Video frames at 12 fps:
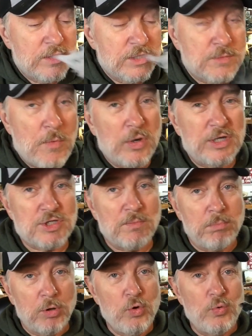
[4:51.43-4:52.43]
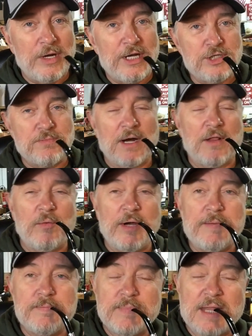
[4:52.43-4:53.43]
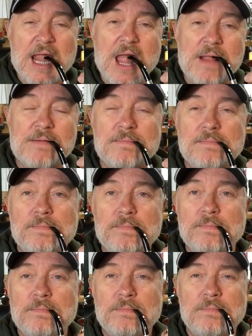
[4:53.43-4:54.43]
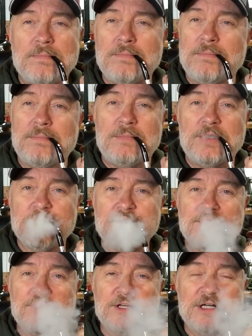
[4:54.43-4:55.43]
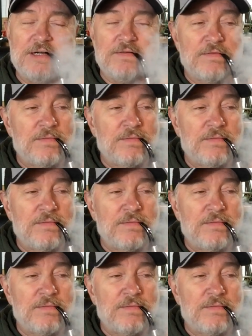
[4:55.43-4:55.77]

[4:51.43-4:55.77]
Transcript: Smoking some Blue Ridge, by the way. Mm, good stuff.